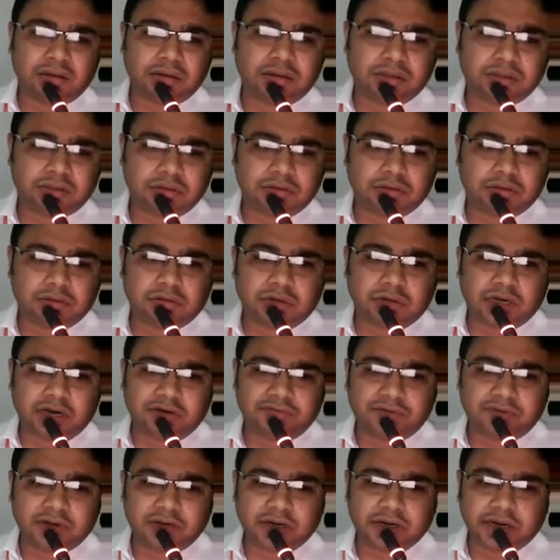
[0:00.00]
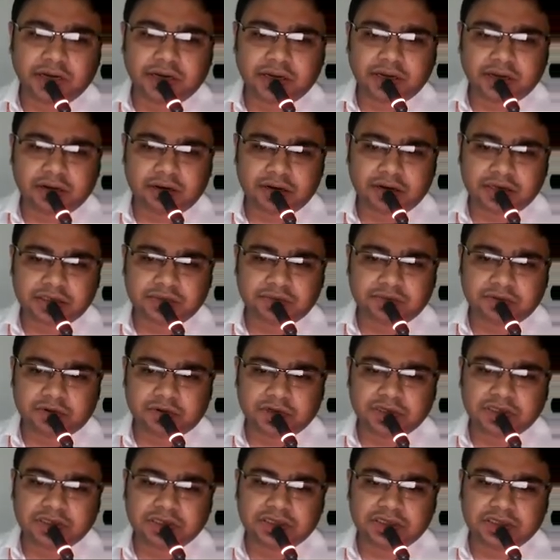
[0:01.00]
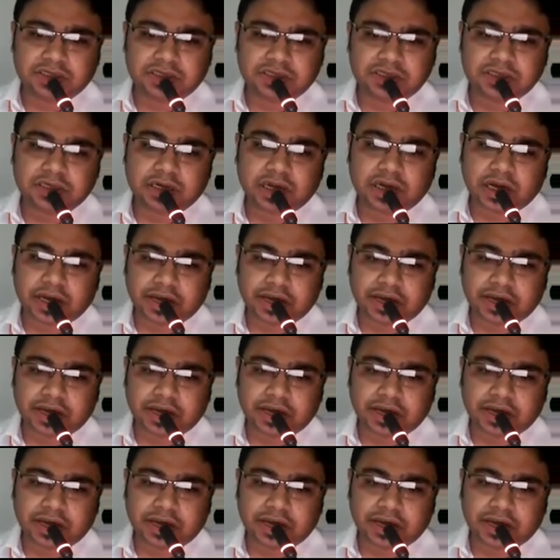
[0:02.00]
So after clinical response,